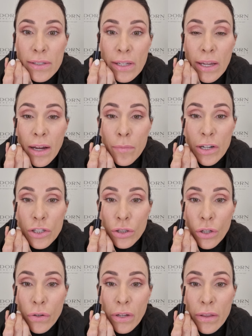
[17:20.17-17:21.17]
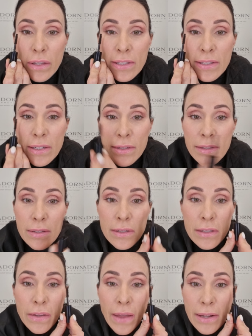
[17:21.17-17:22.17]
See how much longer this is
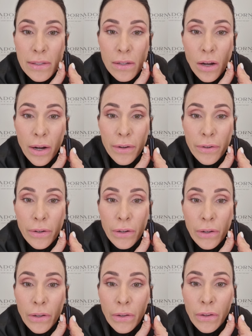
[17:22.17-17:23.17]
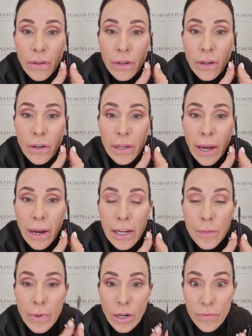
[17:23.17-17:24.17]
to that side
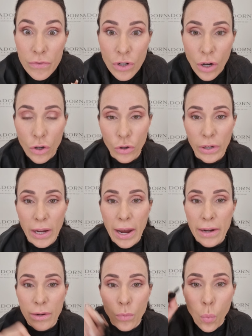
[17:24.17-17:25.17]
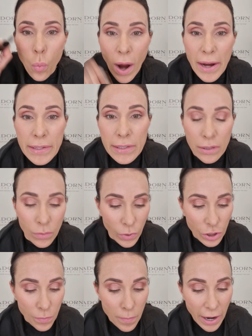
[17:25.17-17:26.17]
okay? But I've not created weight,
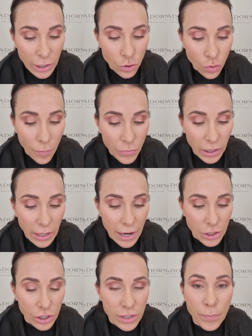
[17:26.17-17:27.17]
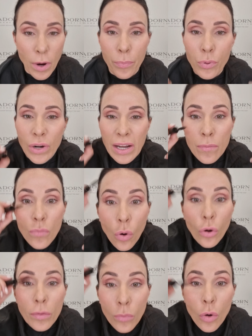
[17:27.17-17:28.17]
which may drop the lashes by putting
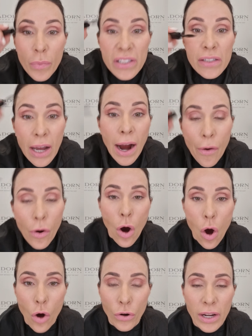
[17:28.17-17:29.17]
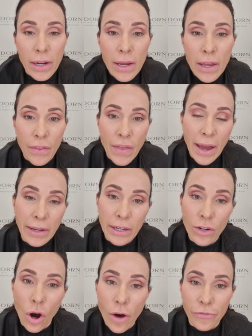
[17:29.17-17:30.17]
more and more mascara on. That
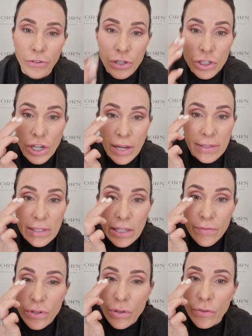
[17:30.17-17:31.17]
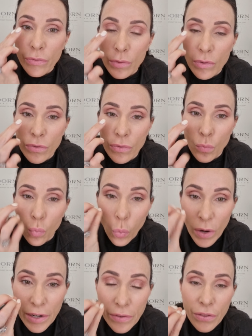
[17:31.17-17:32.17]
can often just give you
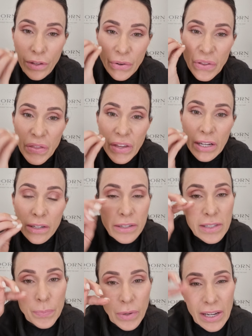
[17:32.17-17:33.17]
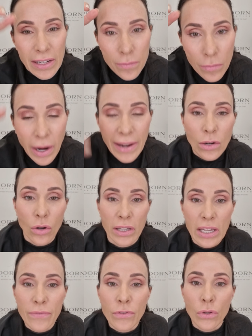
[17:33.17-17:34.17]
width and thickness, but it may not
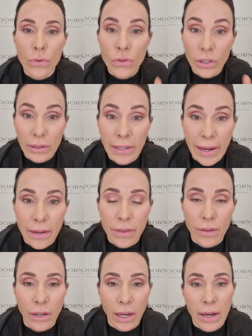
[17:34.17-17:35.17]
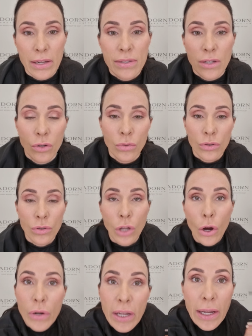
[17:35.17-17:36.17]
give you the length, okay? So
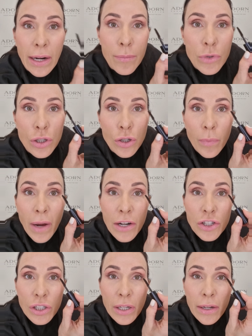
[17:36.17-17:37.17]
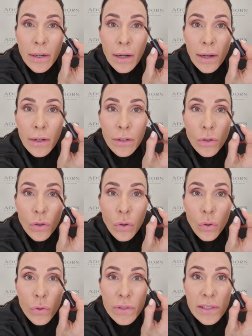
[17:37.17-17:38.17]
loading it up too much can
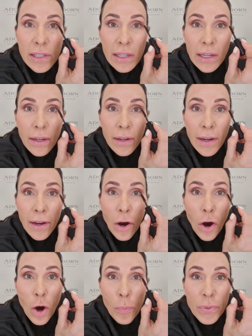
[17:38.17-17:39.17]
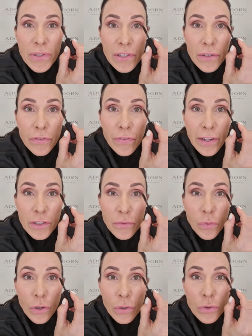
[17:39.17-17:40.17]
cause the opposite effect
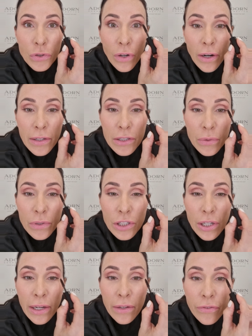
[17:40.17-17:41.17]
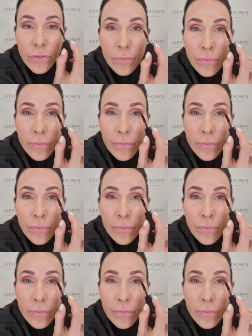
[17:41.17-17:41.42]
of what you're trying to achieve.